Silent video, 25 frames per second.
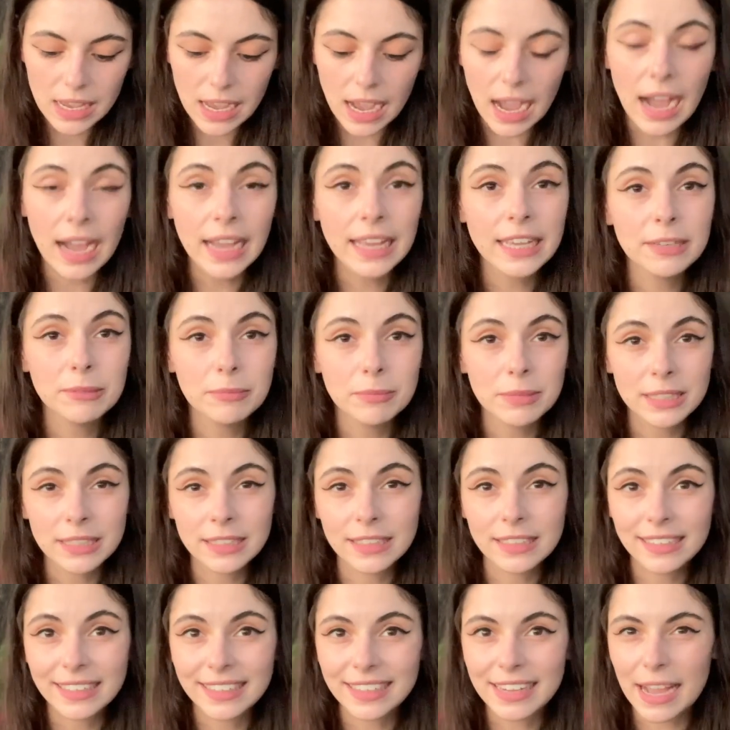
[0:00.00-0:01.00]
I am
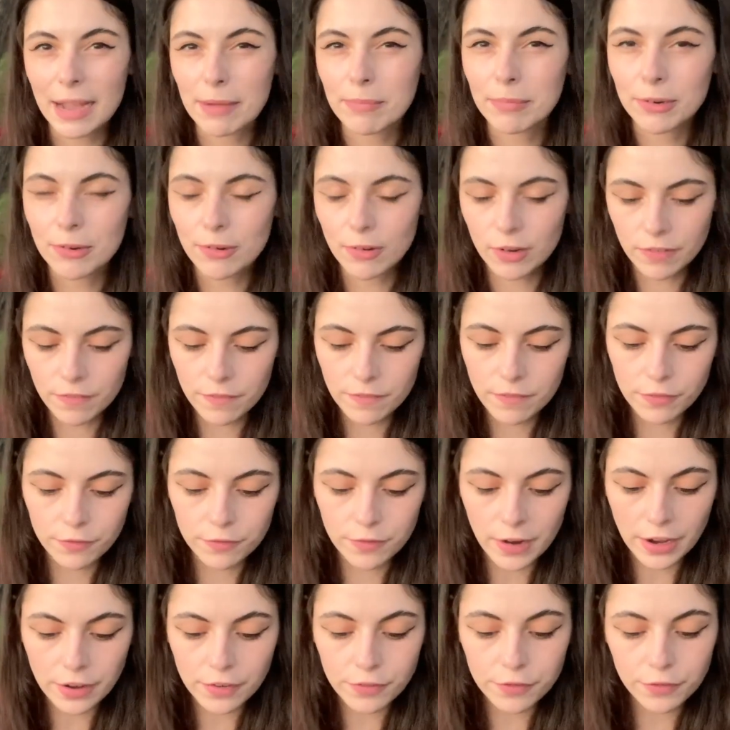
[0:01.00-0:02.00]
a Capricorn.
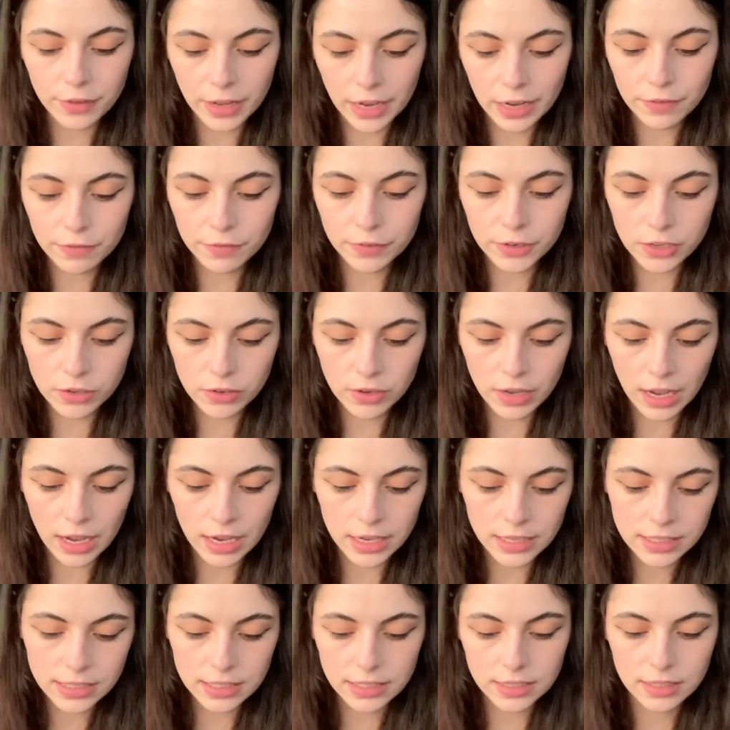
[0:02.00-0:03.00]
Fun fact for you
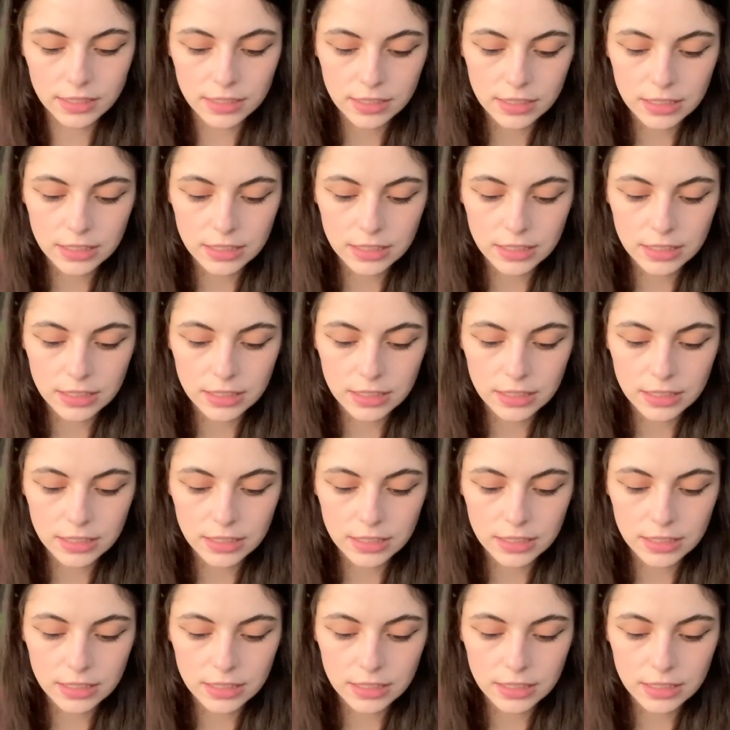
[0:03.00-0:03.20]
guys.